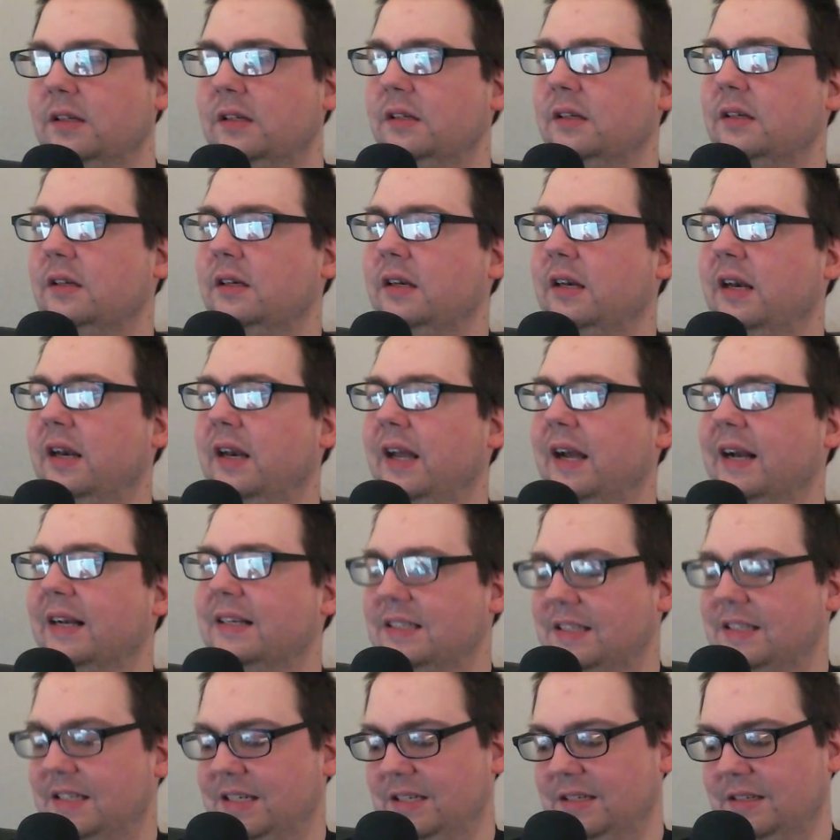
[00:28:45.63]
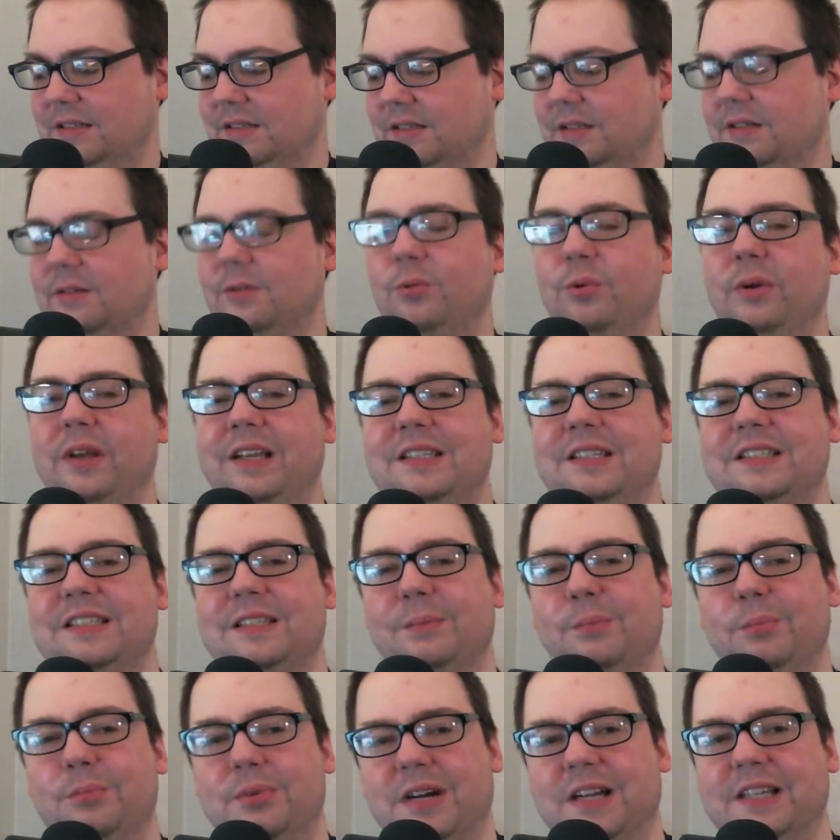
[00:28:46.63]
next week's
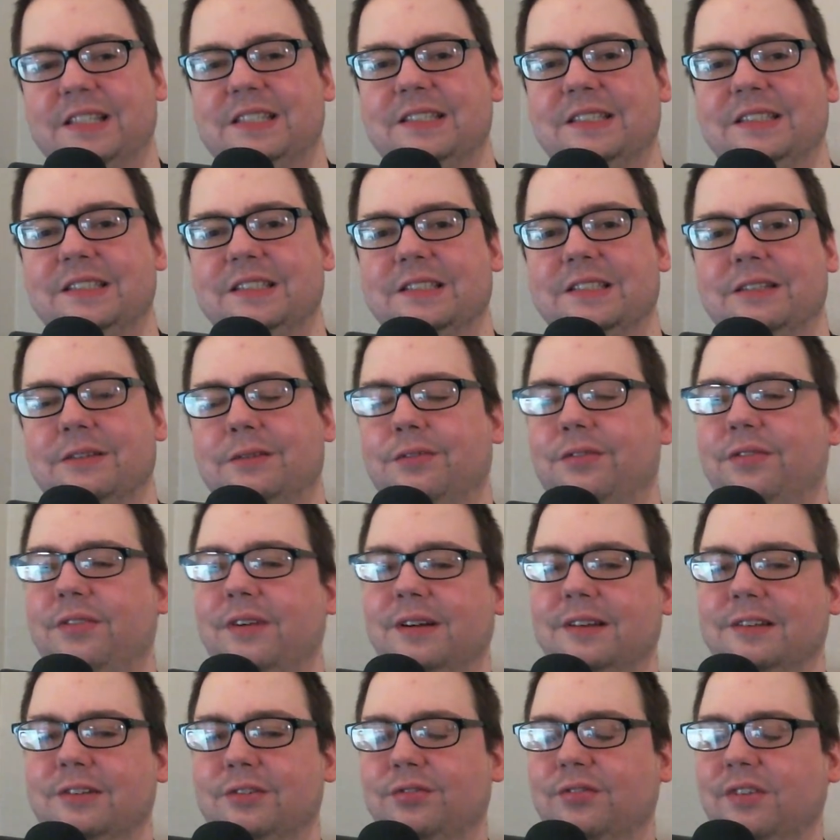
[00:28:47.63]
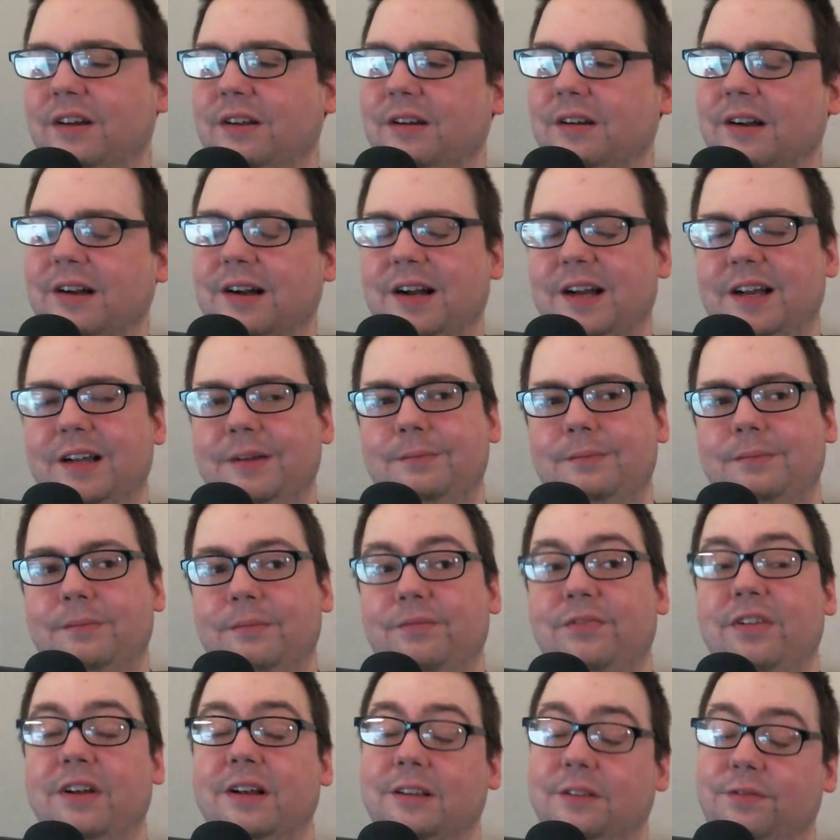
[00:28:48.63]
impressions of Fearless Fred
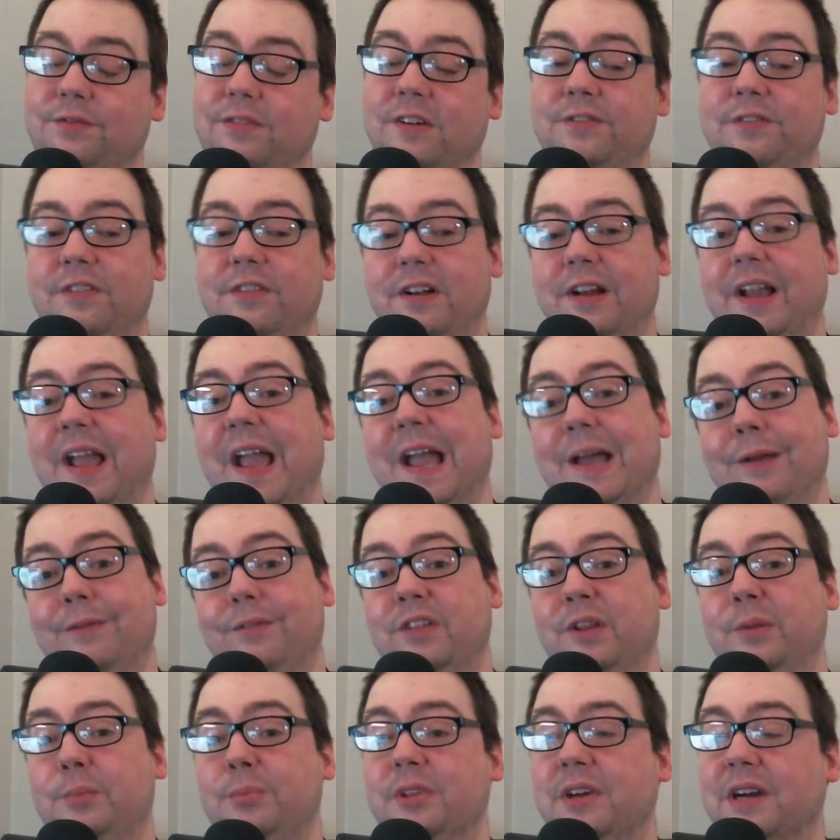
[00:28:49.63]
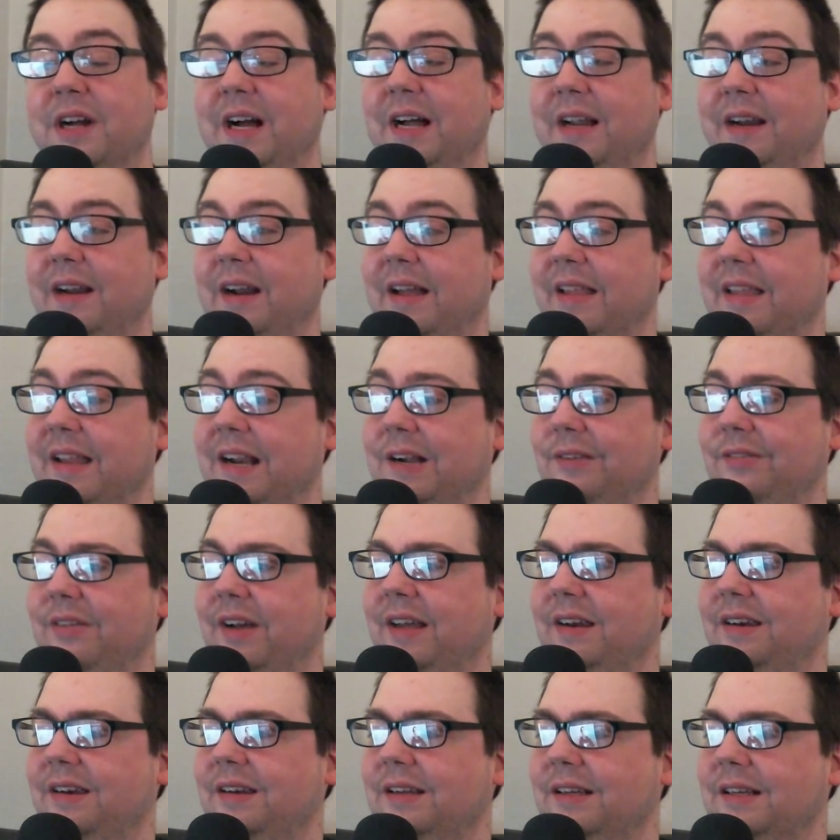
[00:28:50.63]
Fury and Flip the Rat, now that I've
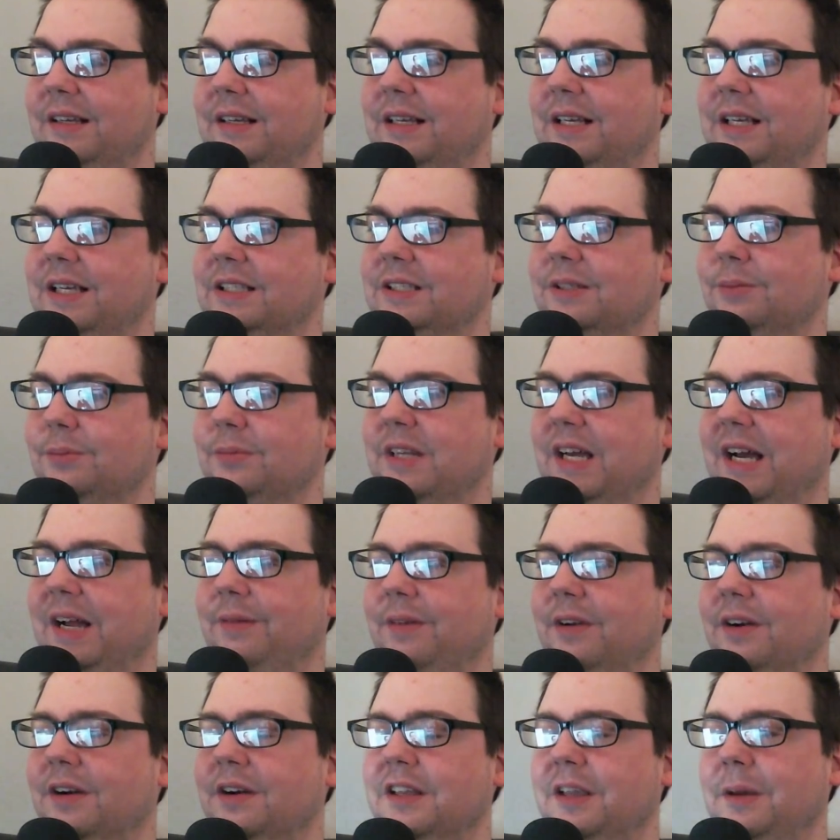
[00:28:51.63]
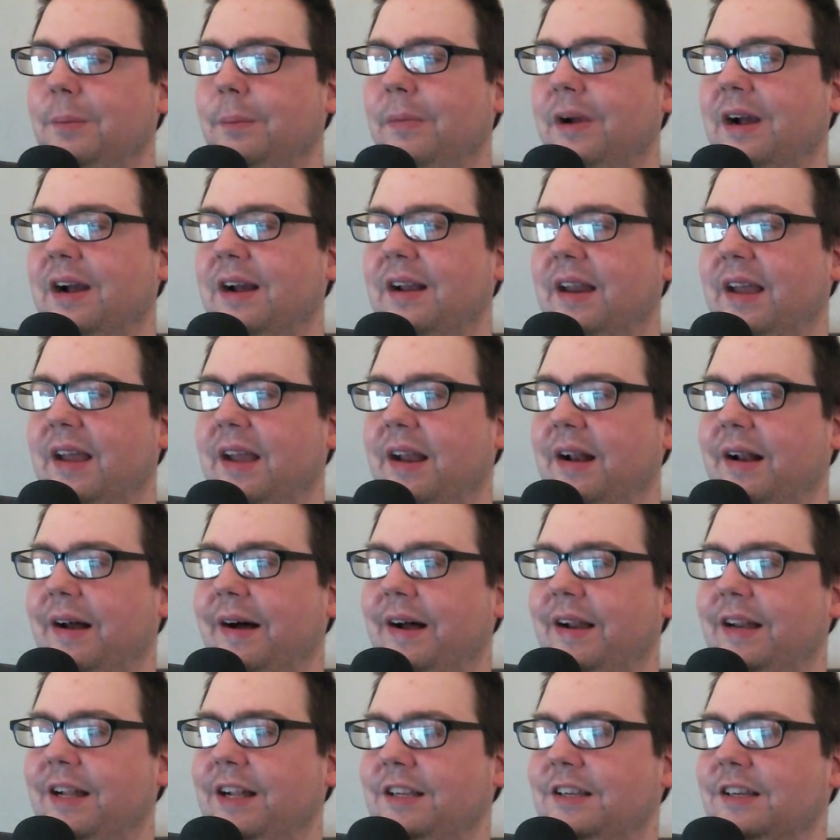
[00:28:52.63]
had some time to really marinate
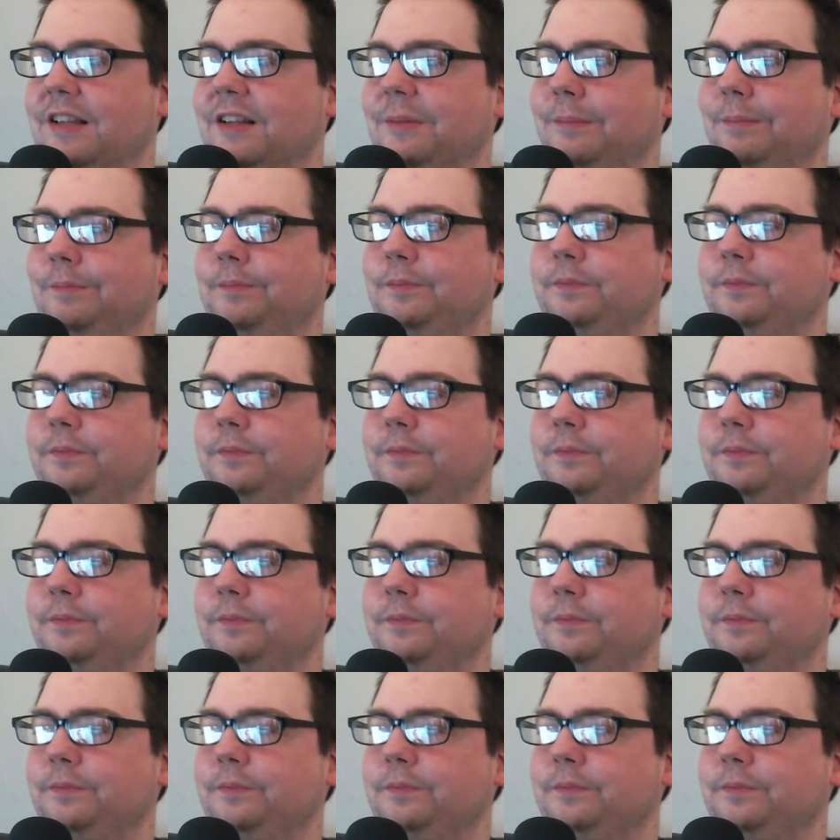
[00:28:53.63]
on each of them.